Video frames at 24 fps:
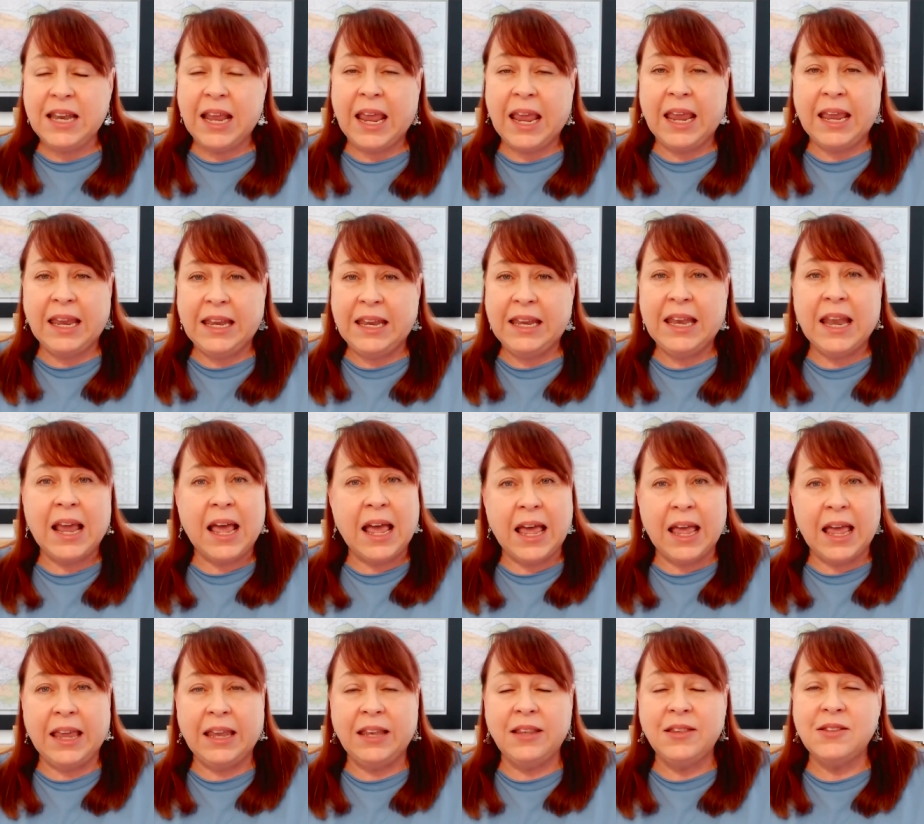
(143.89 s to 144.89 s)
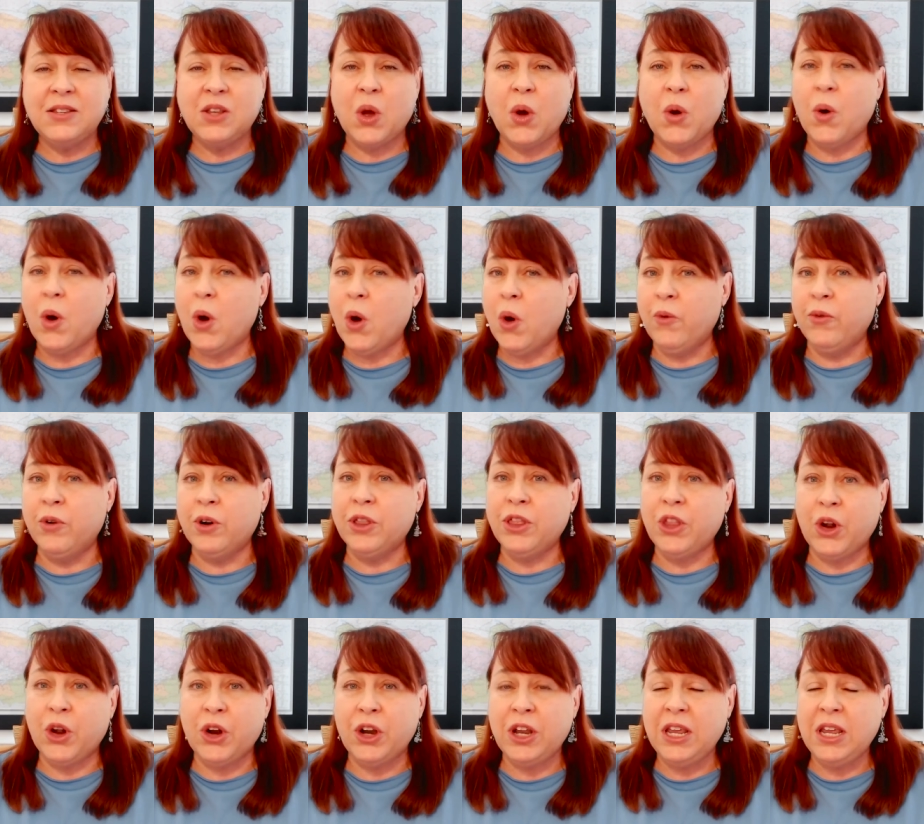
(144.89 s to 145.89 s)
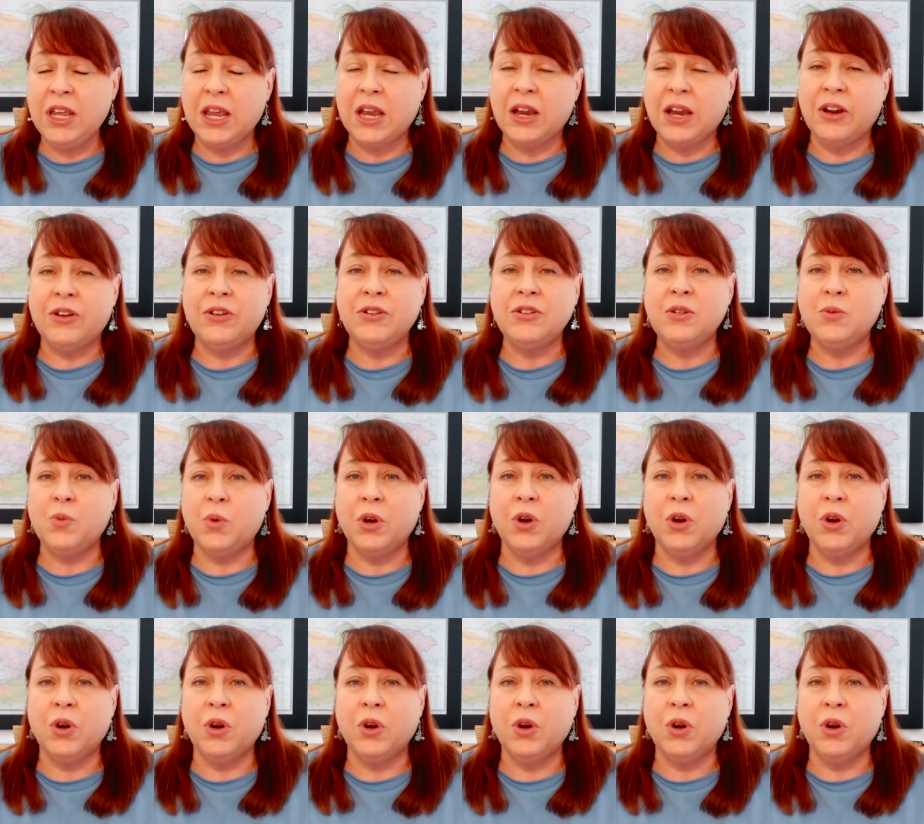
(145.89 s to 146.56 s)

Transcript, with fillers: eighty-nine, so over thirty years.